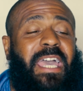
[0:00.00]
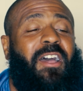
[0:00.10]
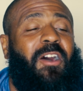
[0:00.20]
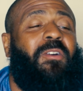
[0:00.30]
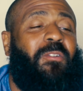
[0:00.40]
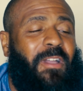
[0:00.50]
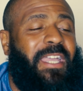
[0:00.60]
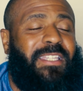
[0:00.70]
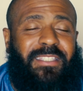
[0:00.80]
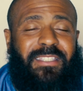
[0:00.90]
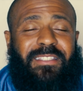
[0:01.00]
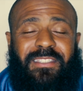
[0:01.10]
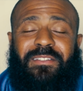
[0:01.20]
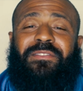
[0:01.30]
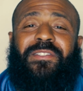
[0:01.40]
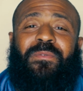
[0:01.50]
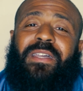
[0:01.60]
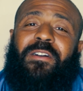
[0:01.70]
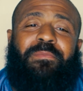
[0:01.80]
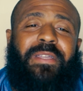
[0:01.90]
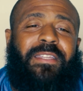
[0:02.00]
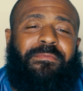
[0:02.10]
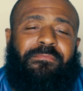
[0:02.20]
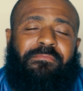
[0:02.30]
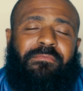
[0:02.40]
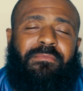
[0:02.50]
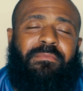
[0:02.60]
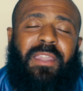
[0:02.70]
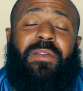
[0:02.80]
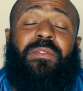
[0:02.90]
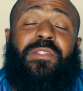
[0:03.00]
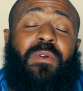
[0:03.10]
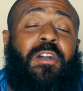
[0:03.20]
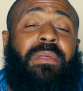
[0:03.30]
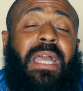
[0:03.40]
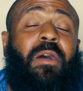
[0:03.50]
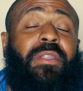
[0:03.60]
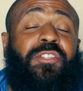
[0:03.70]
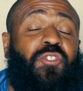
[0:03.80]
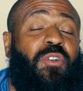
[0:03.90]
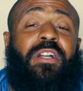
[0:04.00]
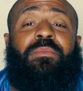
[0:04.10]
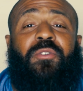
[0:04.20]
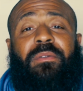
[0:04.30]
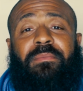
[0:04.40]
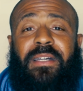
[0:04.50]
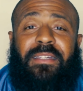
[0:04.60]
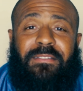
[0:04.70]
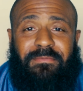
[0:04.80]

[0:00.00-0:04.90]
had all rights to swing on me. But if he would have swung on me, I would have drugged him through the mud.